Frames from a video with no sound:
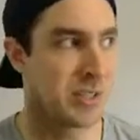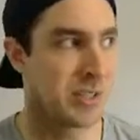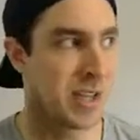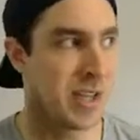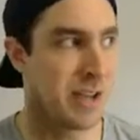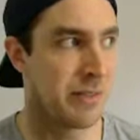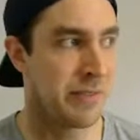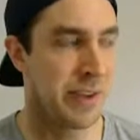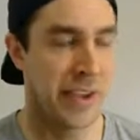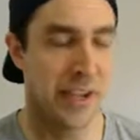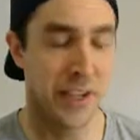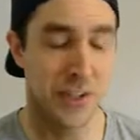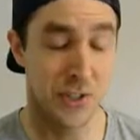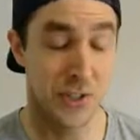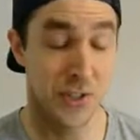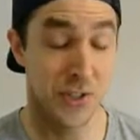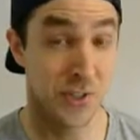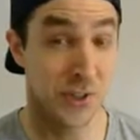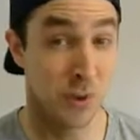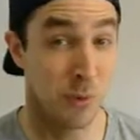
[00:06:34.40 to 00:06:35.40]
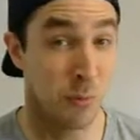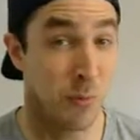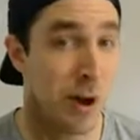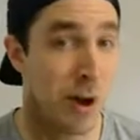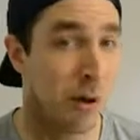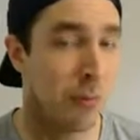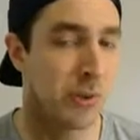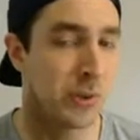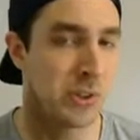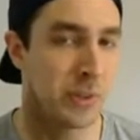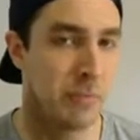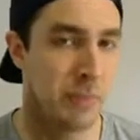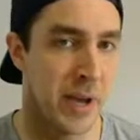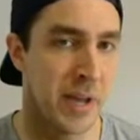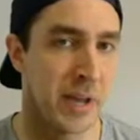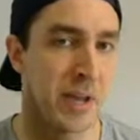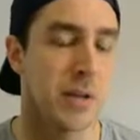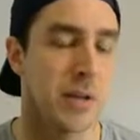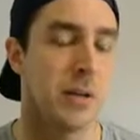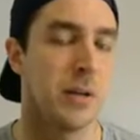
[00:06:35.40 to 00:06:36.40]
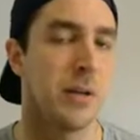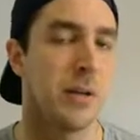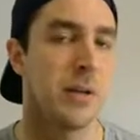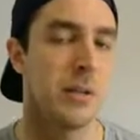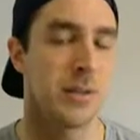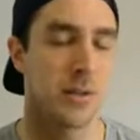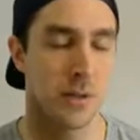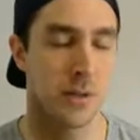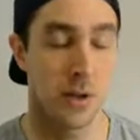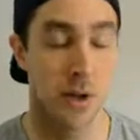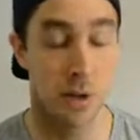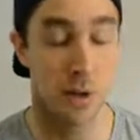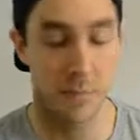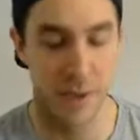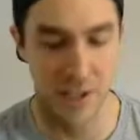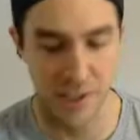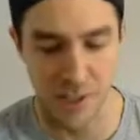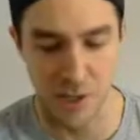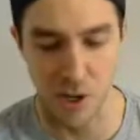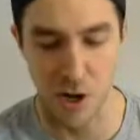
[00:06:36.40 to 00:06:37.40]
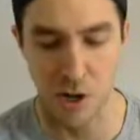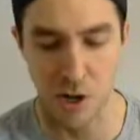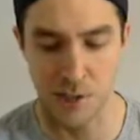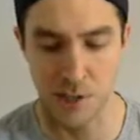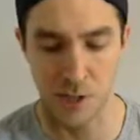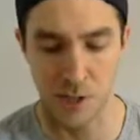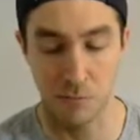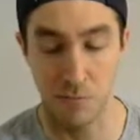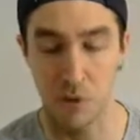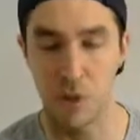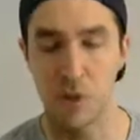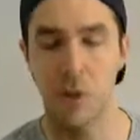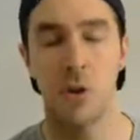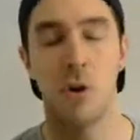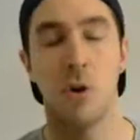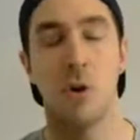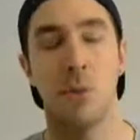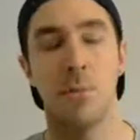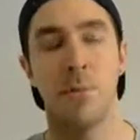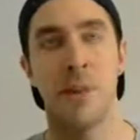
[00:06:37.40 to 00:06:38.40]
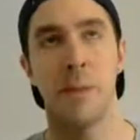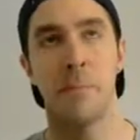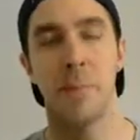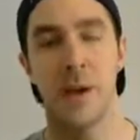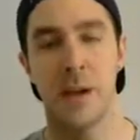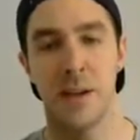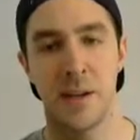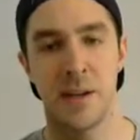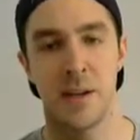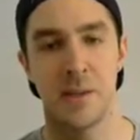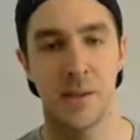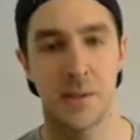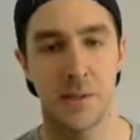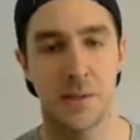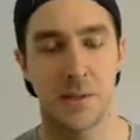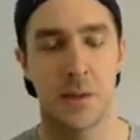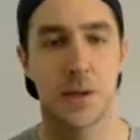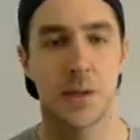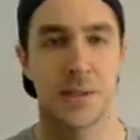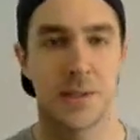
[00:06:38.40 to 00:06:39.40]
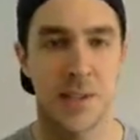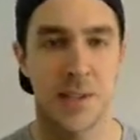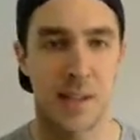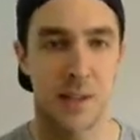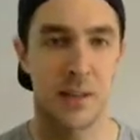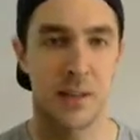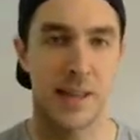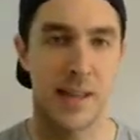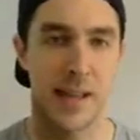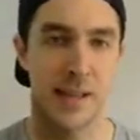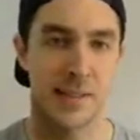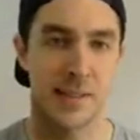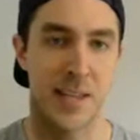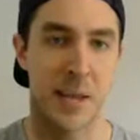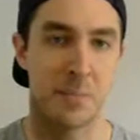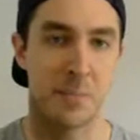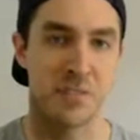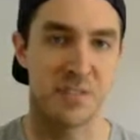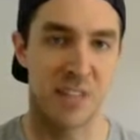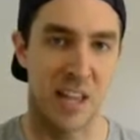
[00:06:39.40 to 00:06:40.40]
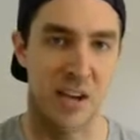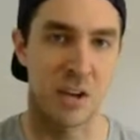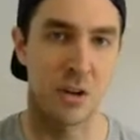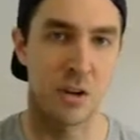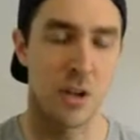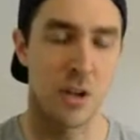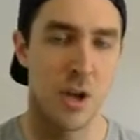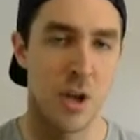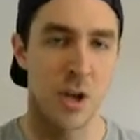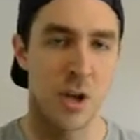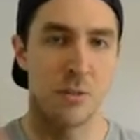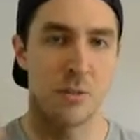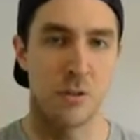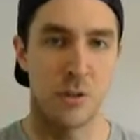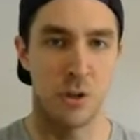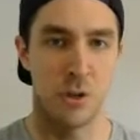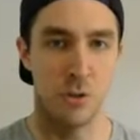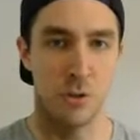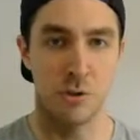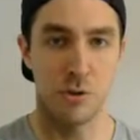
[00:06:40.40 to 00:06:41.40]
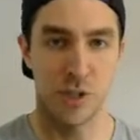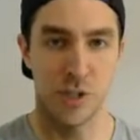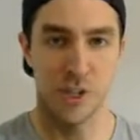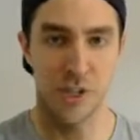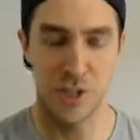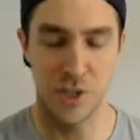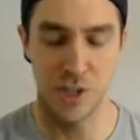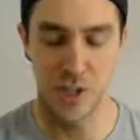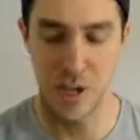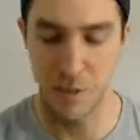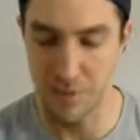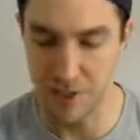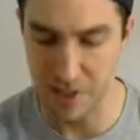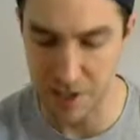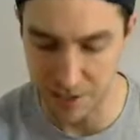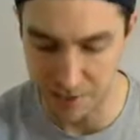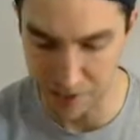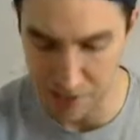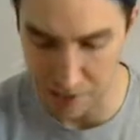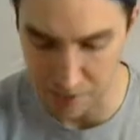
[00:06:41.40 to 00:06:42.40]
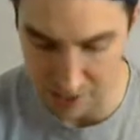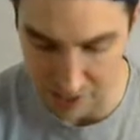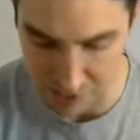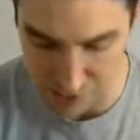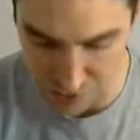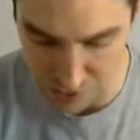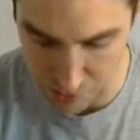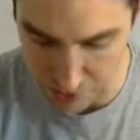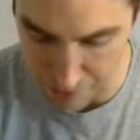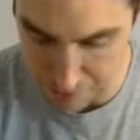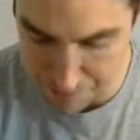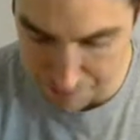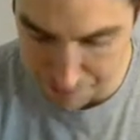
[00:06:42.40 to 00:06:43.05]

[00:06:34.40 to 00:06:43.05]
have aged so well with the meta. They're amazing cards, and I really hope that Bandai does set that type of standard for the new Gogeta and Jenemba that is coming out as well.